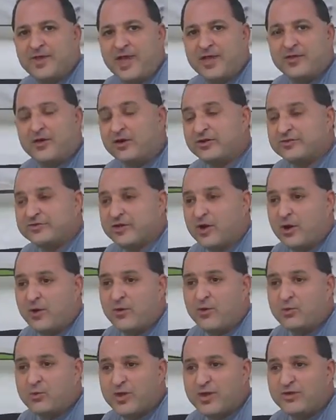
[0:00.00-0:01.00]
And
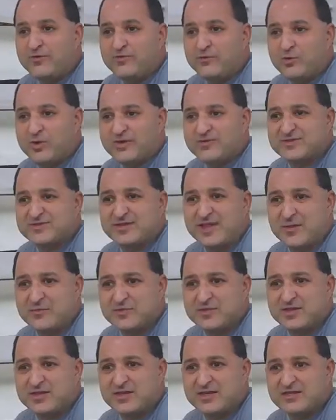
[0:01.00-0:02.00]
also we've
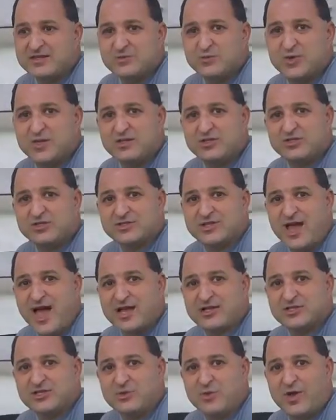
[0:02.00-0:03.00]
slept in this. We just
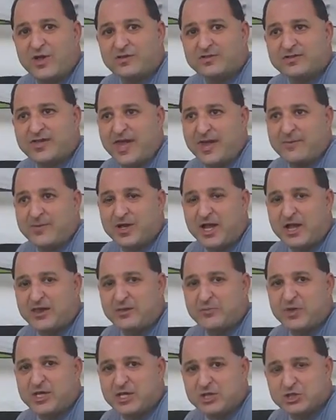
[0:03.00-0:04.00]
actually went camping
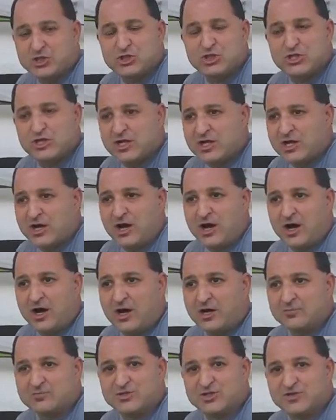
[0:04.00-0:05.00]
on the beach
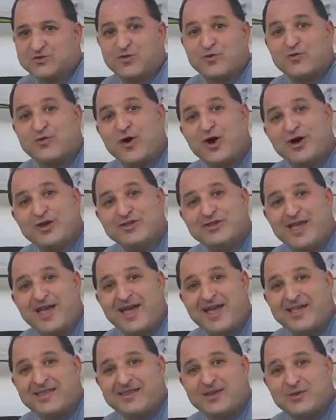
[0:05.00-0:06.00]
just for fun,
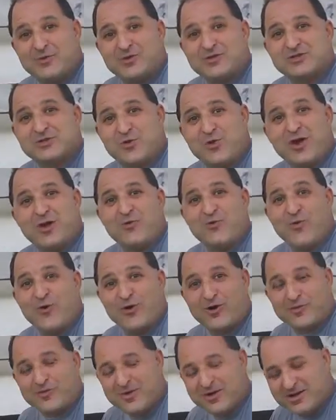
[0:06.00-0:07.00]
and it was quite
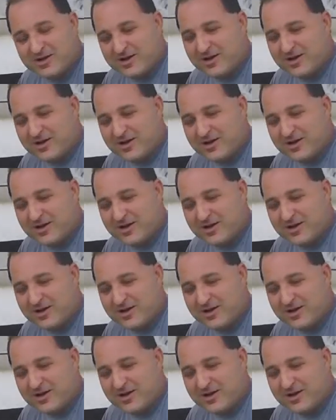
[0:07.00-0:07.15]
warm.